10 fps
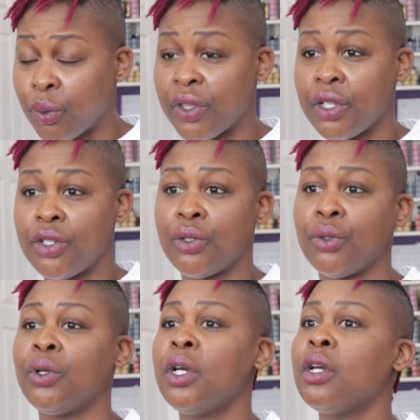where they
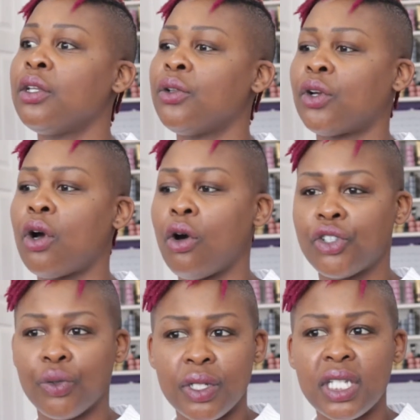do, you know, the
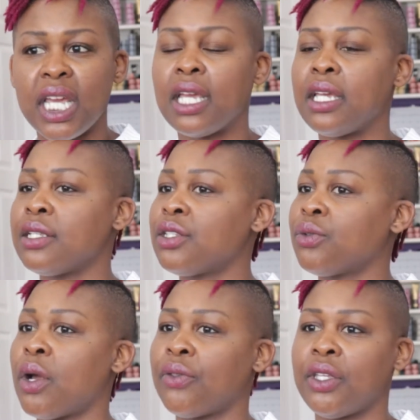cultural days
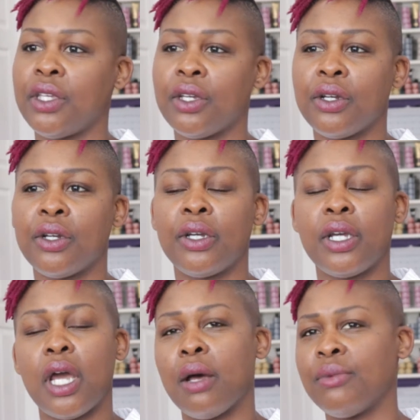throughout the year.
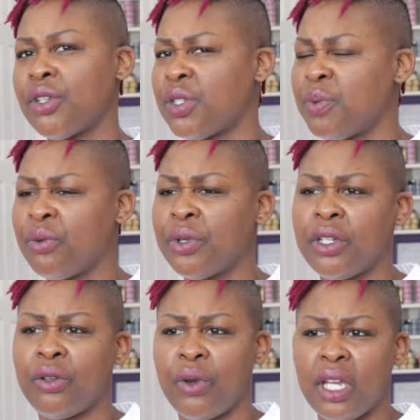So it's been
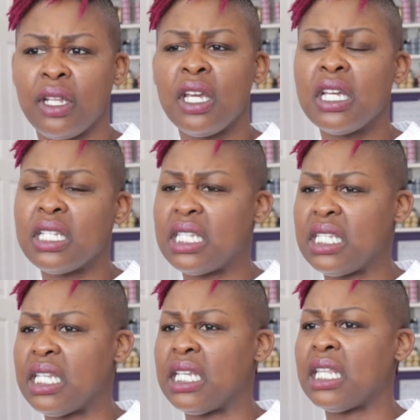really great to
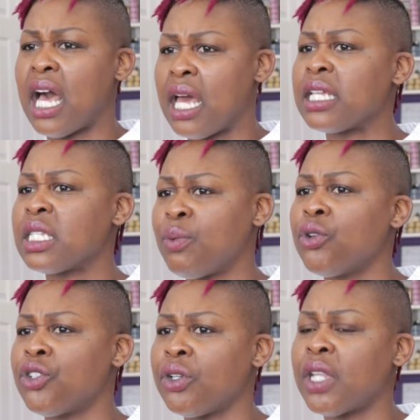see that
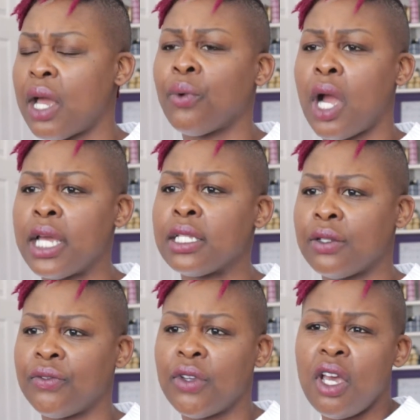exposure and that rise
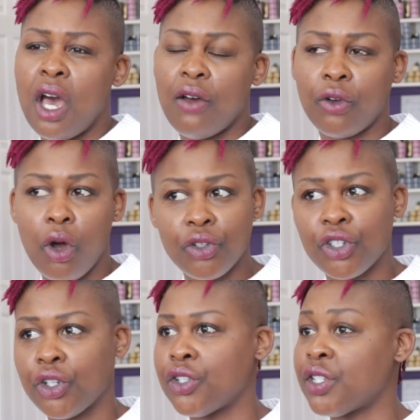of
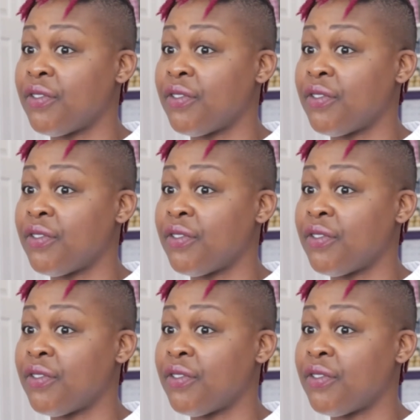cultures,